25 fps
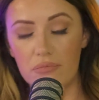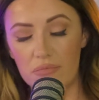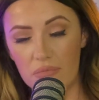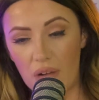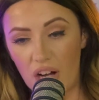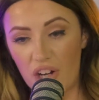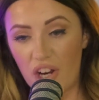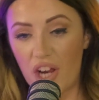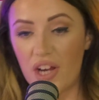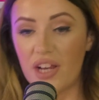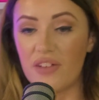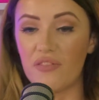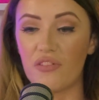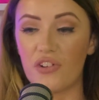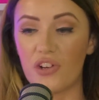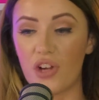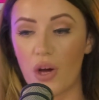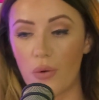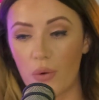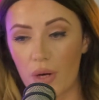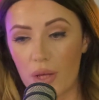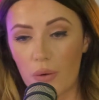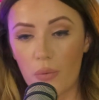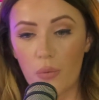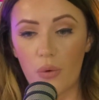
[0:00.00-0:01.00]
I don't even
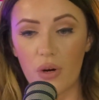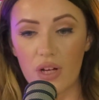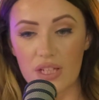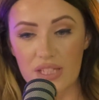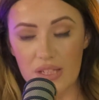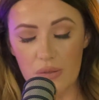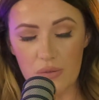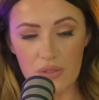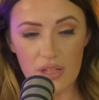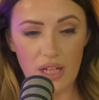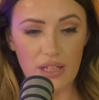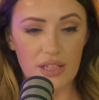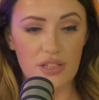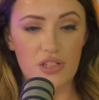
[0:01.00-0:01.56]
know what it was. It was like